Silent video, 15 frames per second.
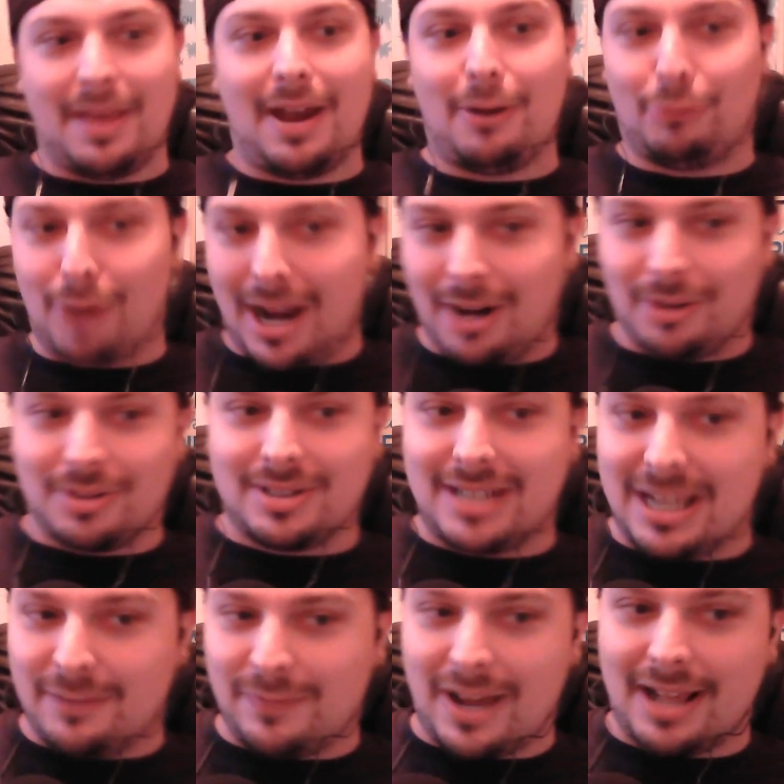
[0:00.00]
That Raiders
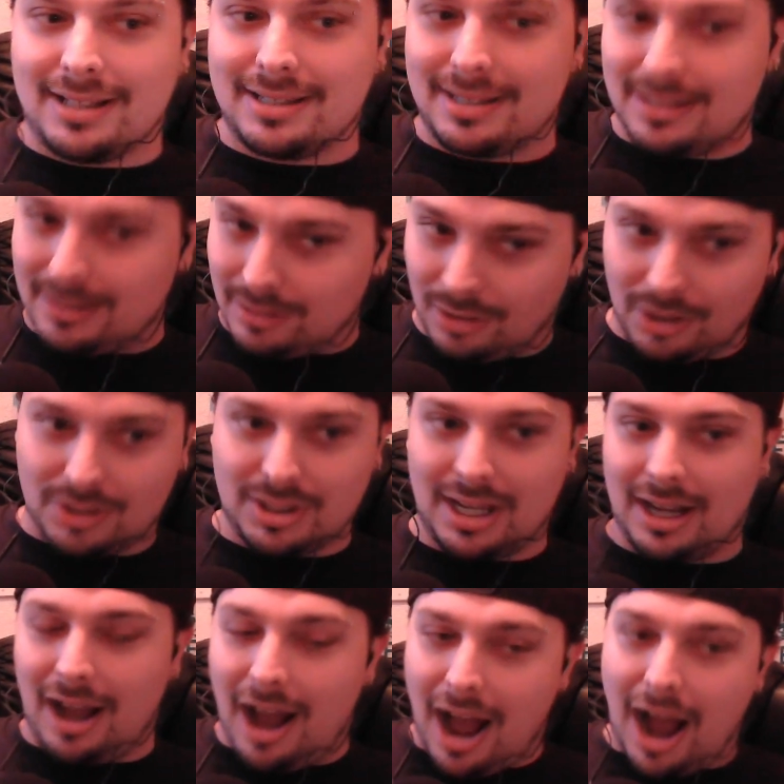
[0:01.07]
defense looks
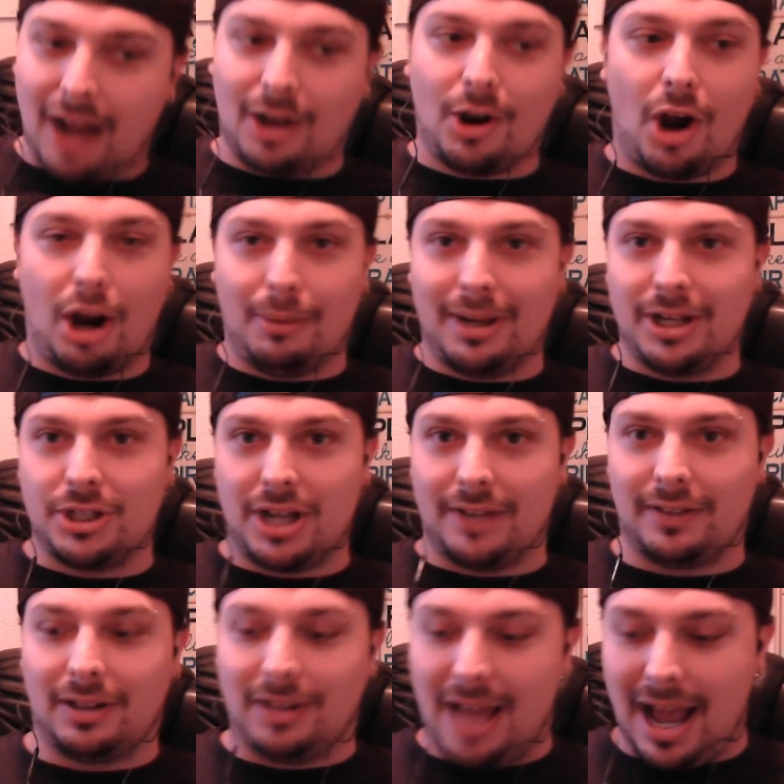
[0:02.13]
like hot garbage, and
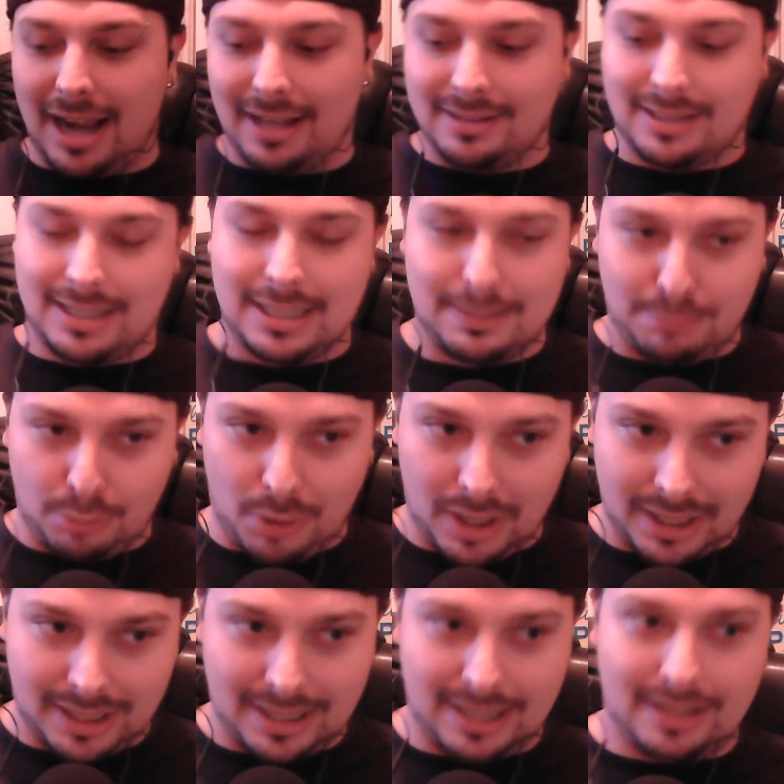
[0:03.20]
the Lions
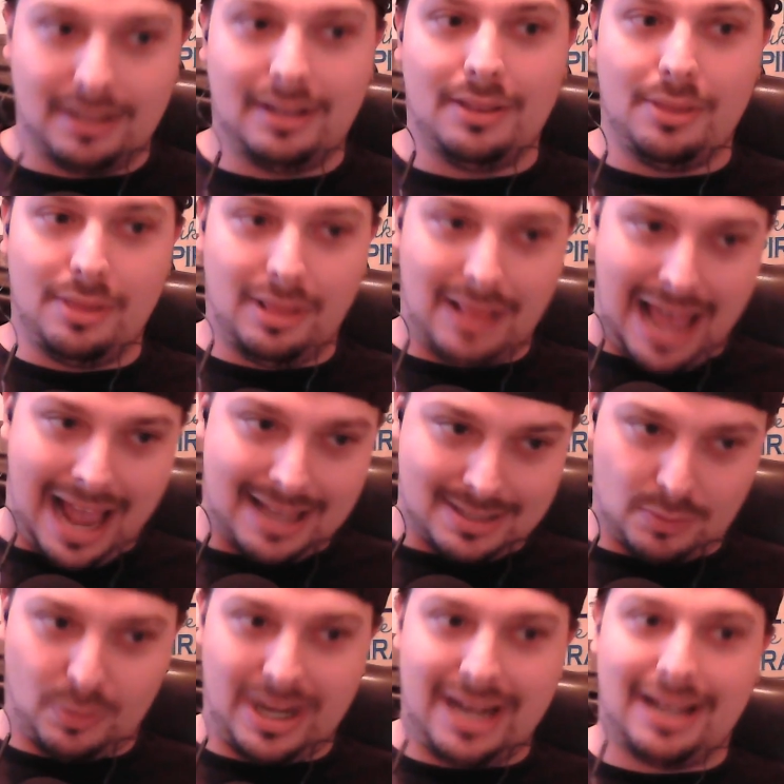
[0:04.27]
exploited it
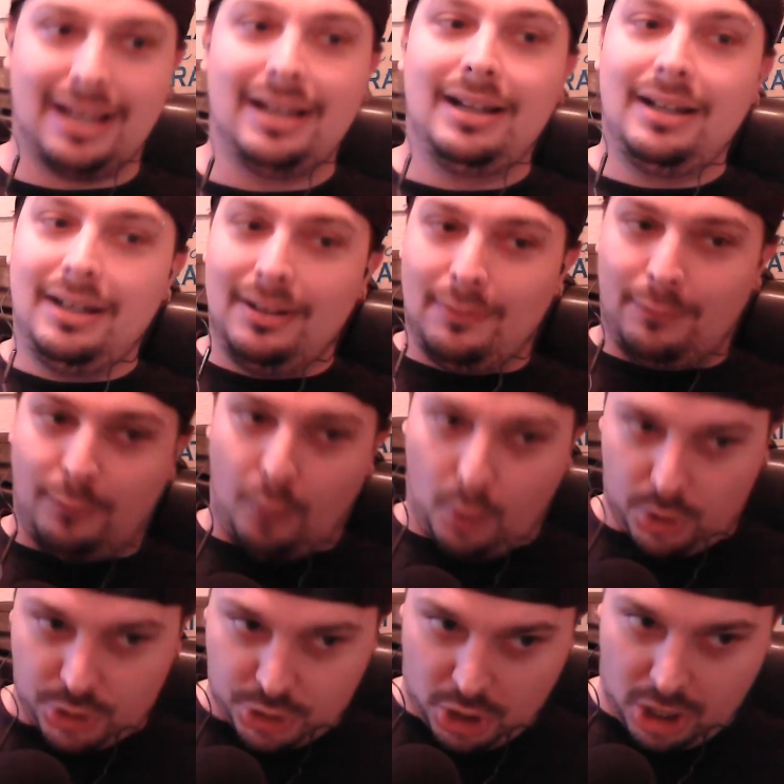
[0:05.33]
last week
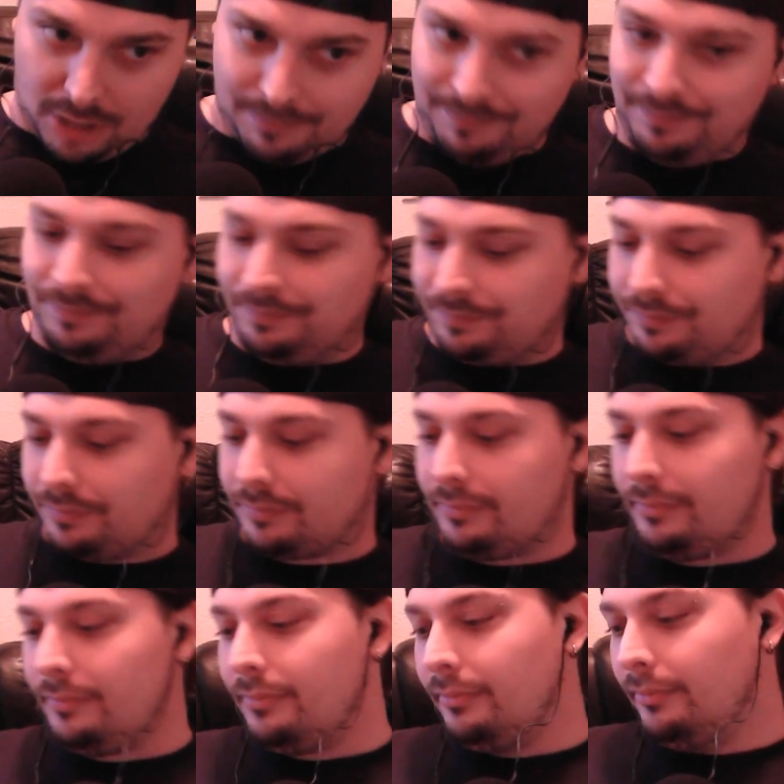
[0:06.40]
for sure.
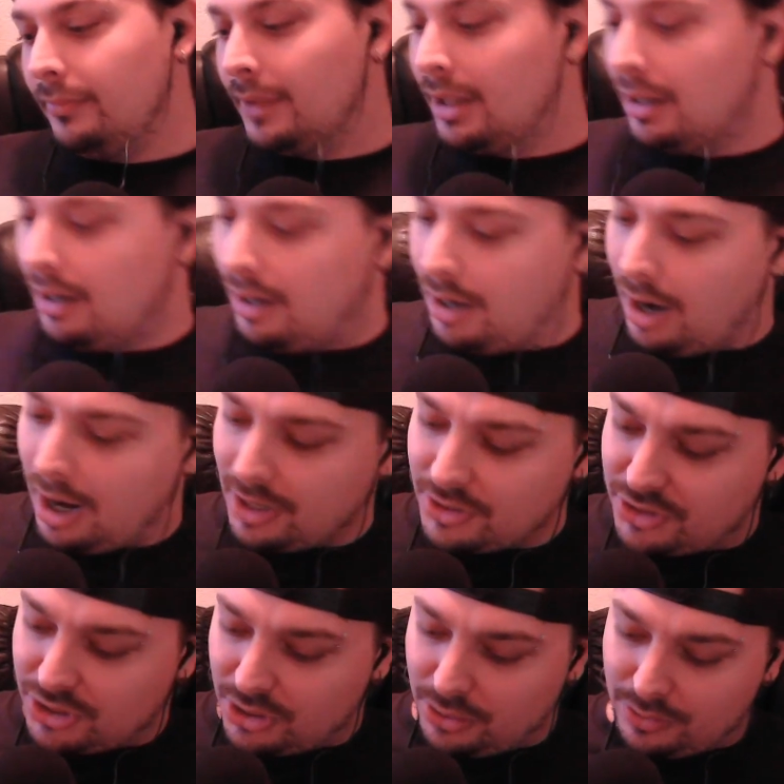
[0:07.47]
On
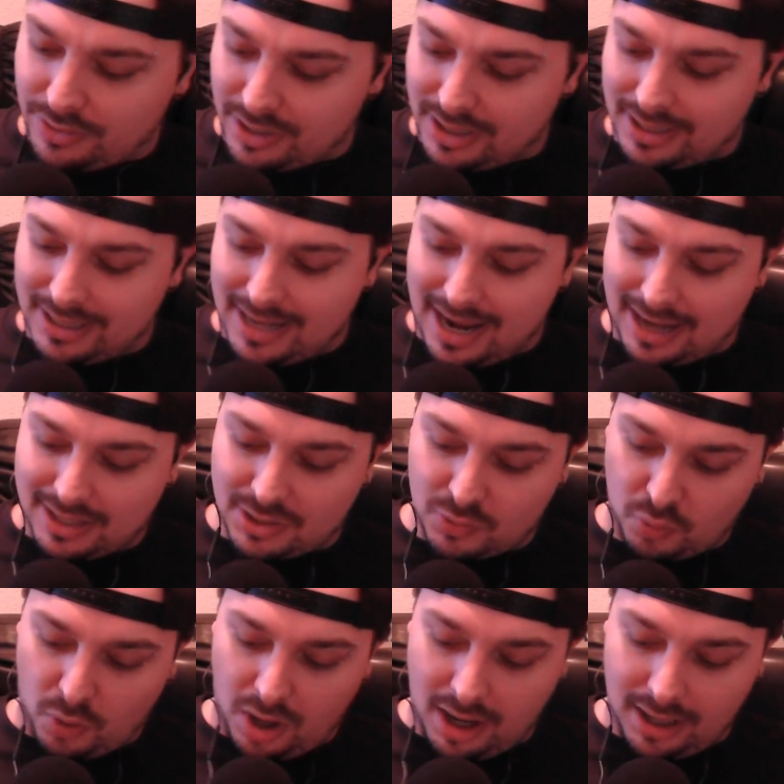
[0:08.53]
to the next
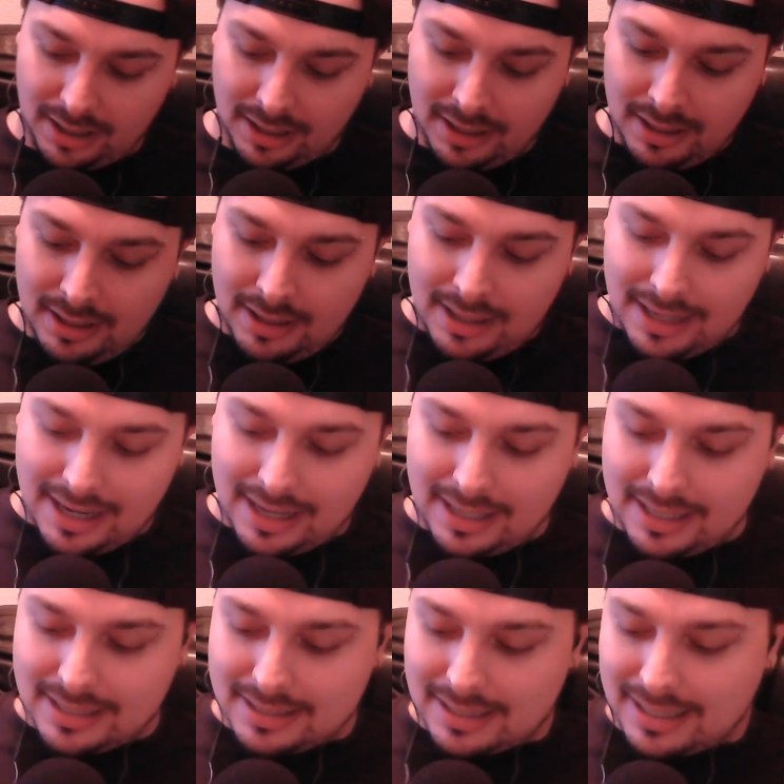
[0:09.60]
one. It
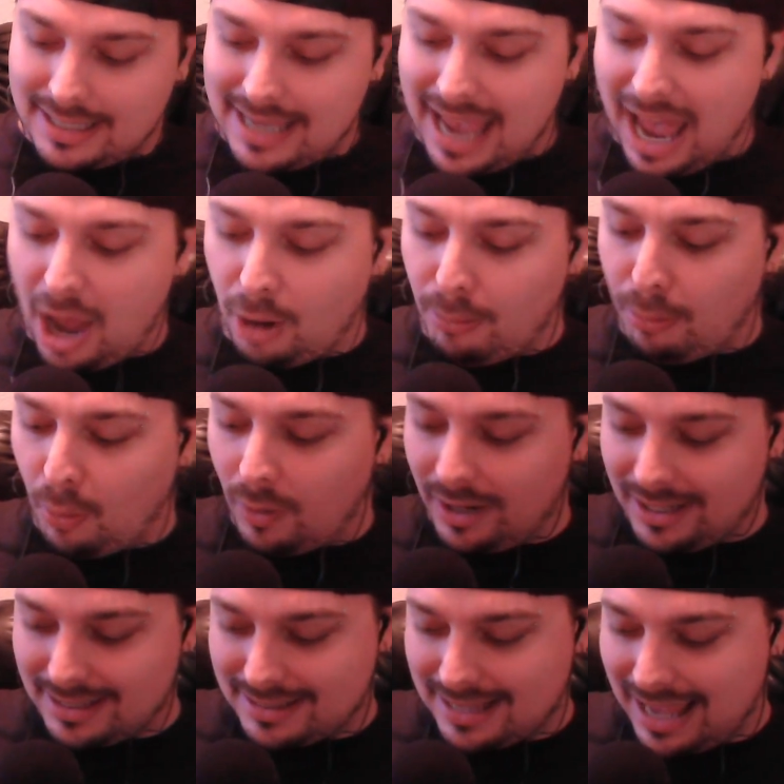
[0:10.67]
is
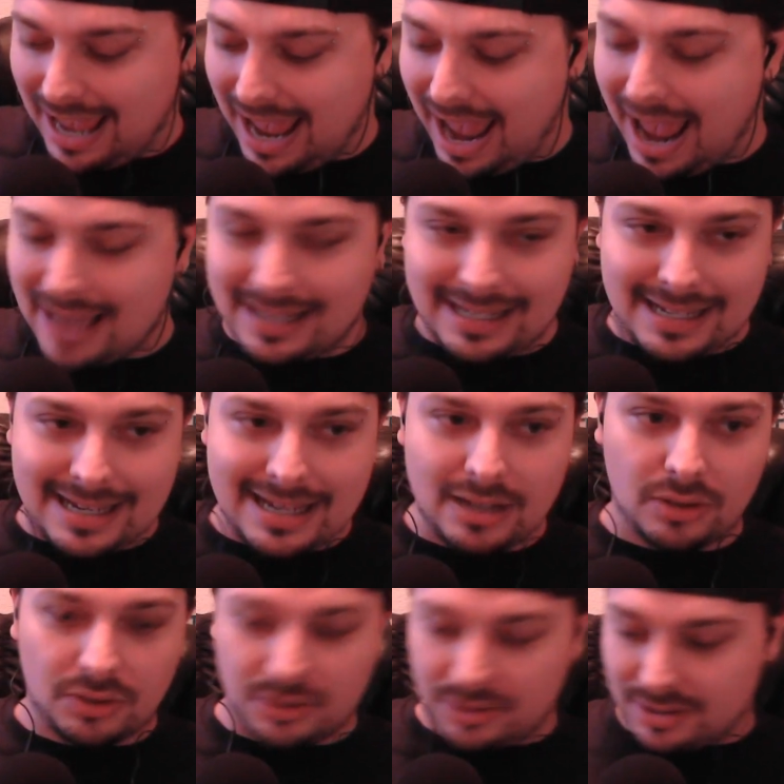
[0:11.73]
Cowboys at
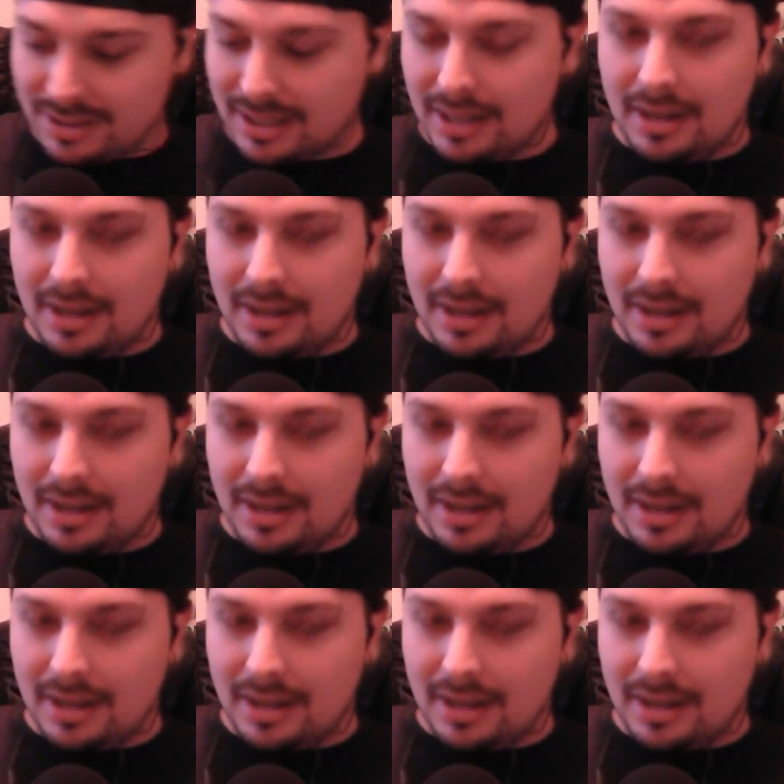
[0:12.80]
Eagles.